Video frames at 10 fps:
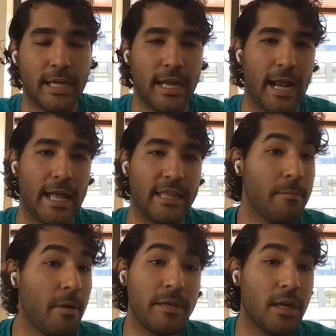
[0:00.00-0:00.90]
Hmm. and
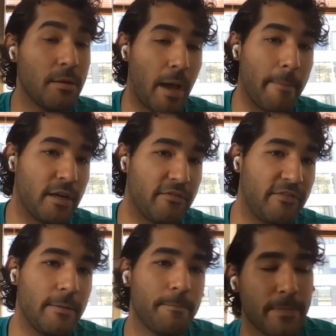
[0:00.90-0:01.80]
they might be a, a, better
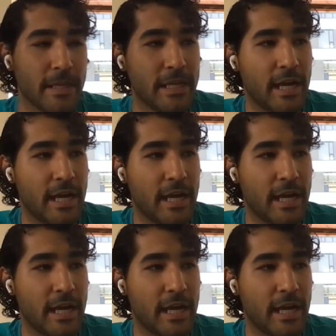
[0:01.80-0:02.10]
fit.